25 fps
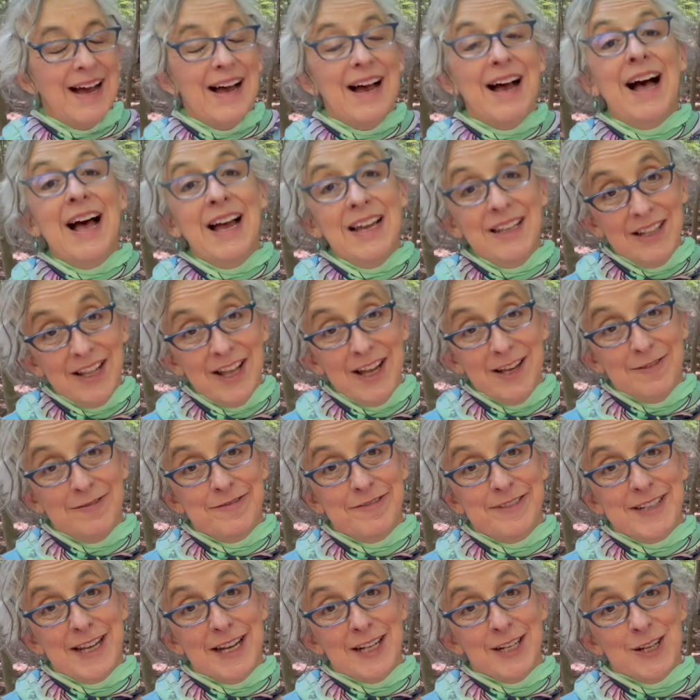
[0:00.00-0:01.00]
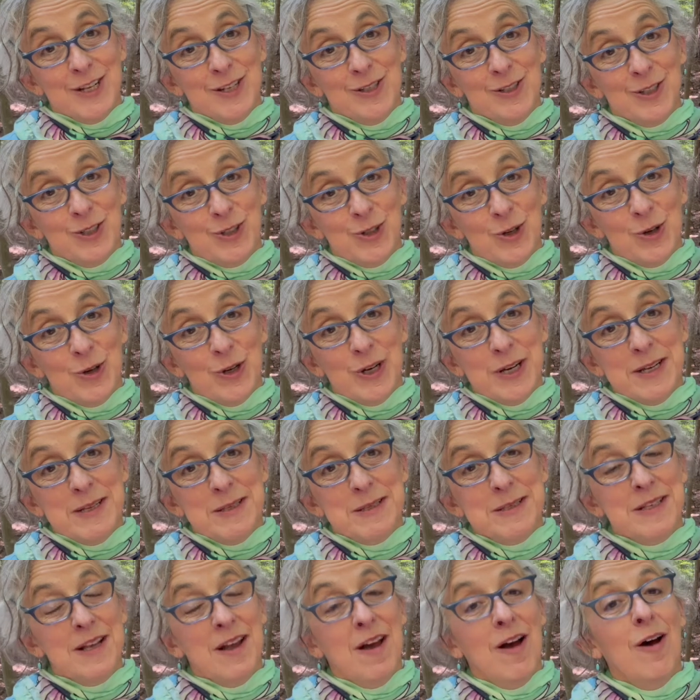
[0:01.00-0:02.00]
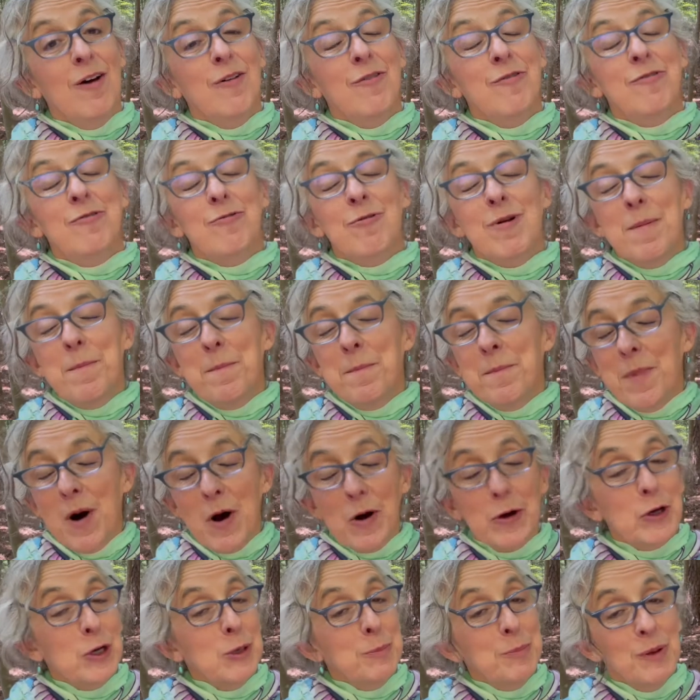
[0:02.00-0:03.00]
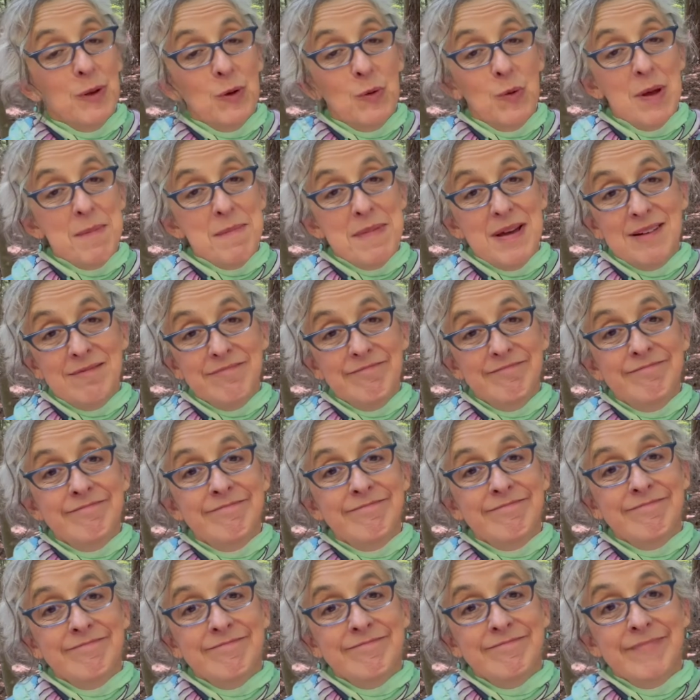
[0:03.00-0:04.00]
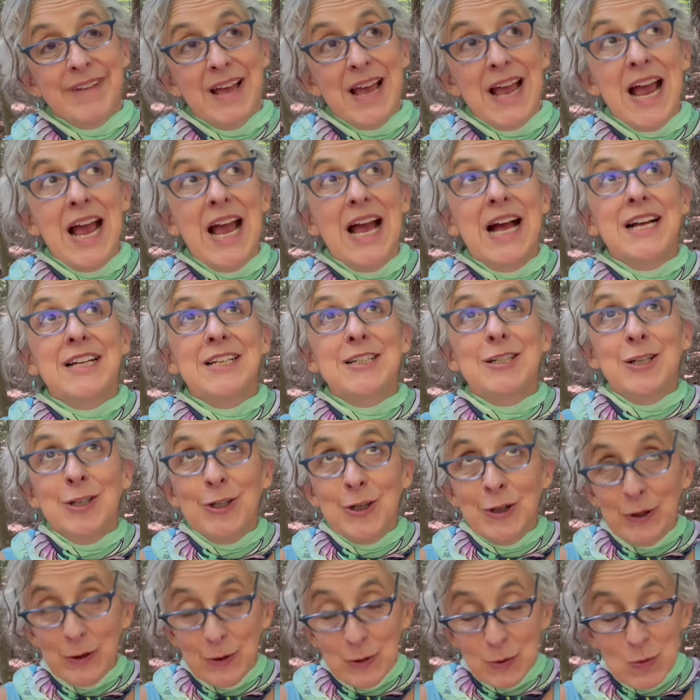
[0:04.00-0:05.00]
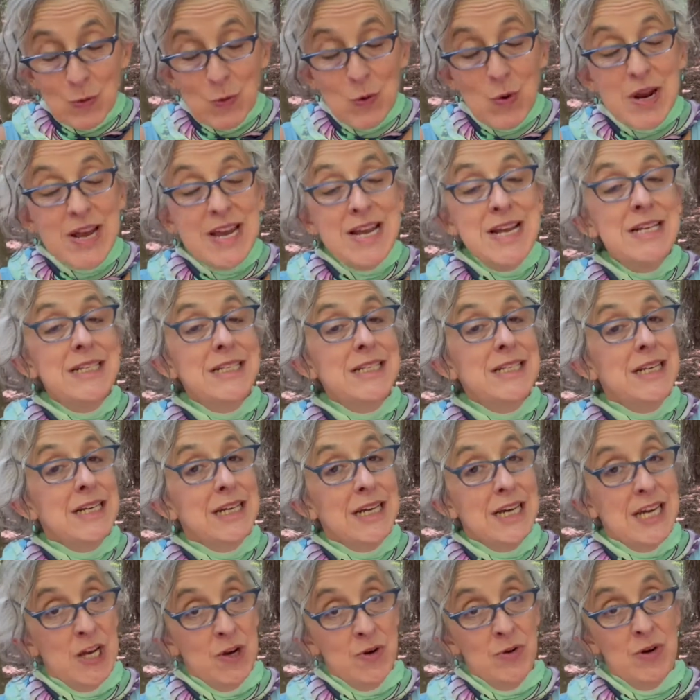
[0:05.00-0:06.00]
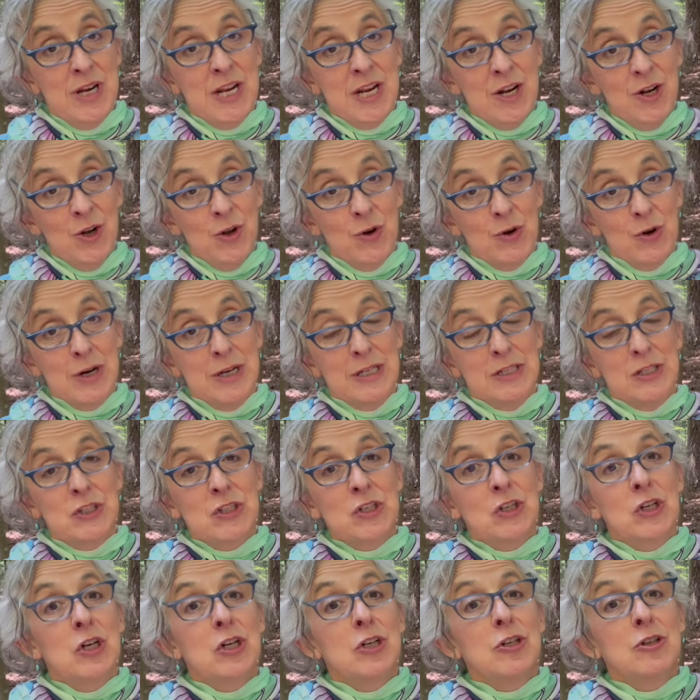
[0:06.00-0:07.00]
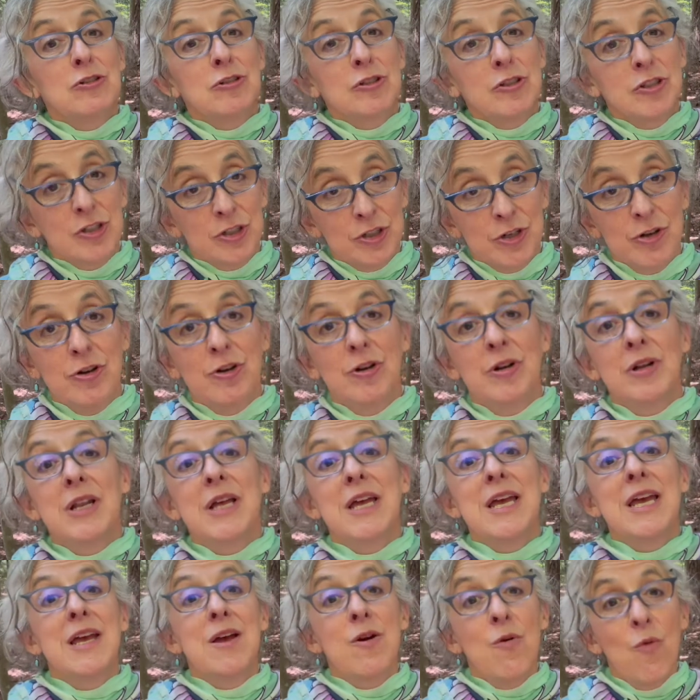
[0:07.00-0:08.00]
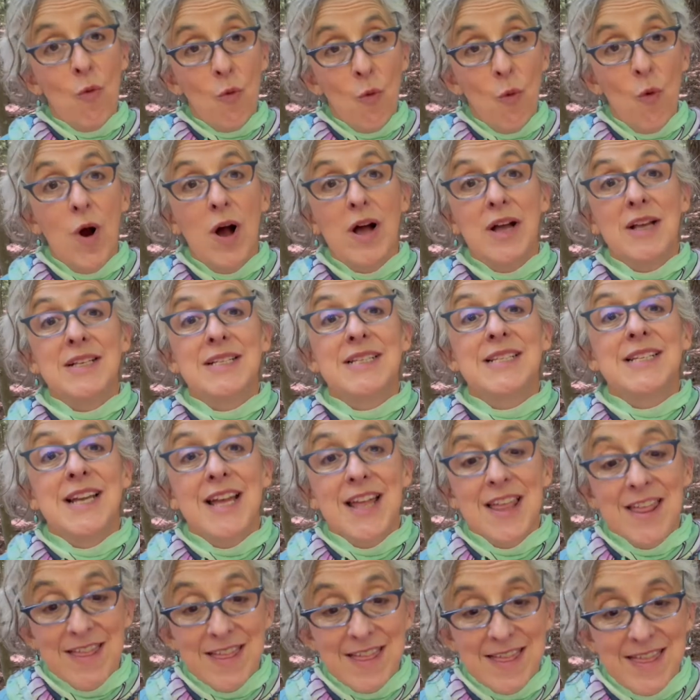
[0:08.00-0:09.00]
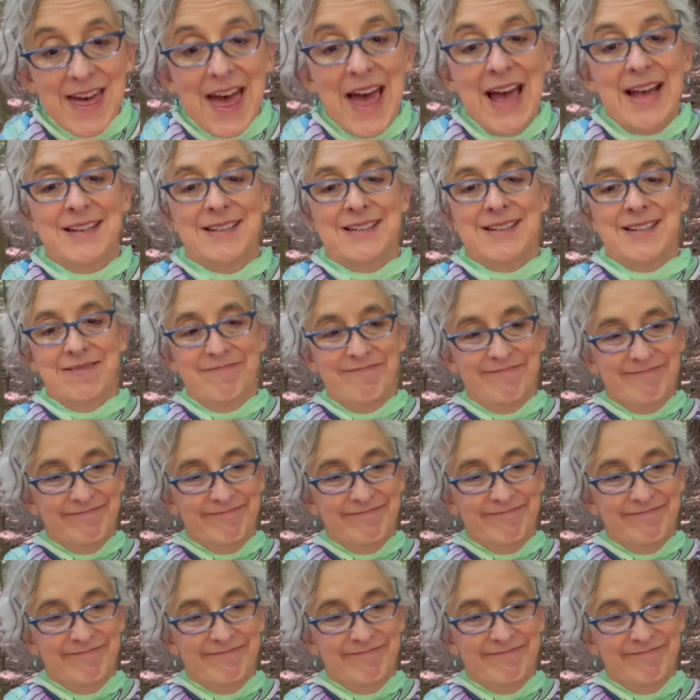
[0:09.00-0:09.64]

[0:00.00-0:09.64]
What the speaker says: I love telling stories of remarkable women, and Louise de Caroline Lawrence certainly was that.